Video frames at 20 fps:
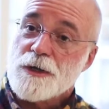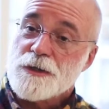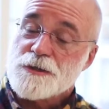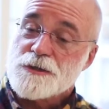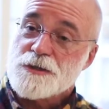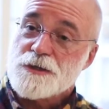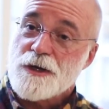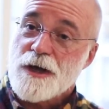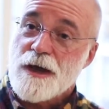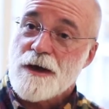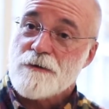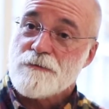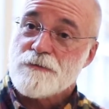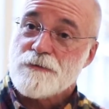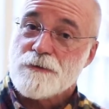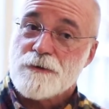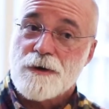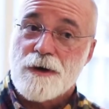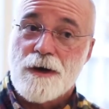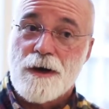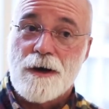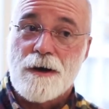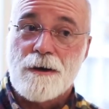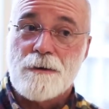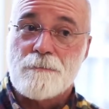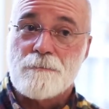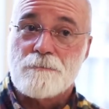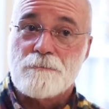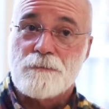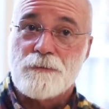on staff.
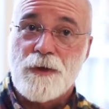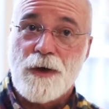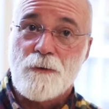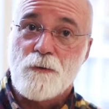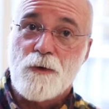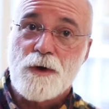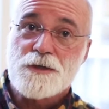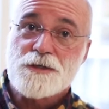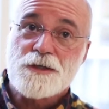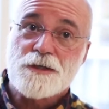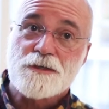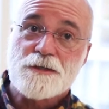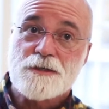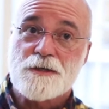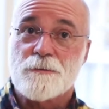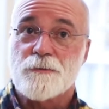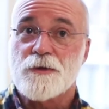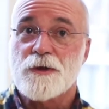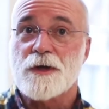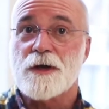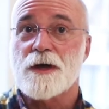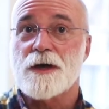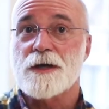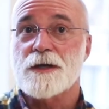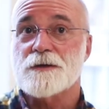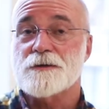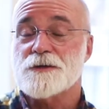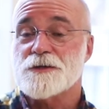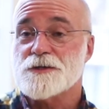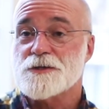That wasn't something I
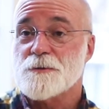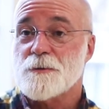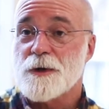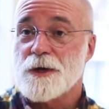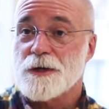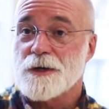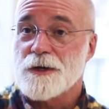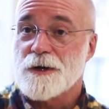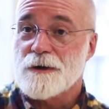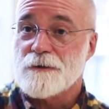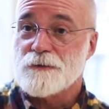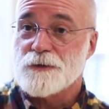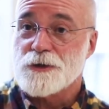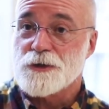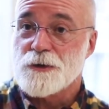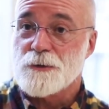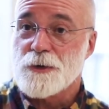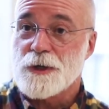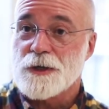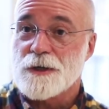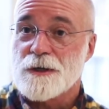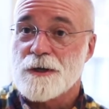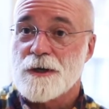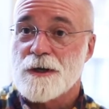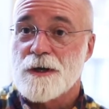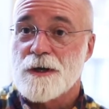anticipated ever doing.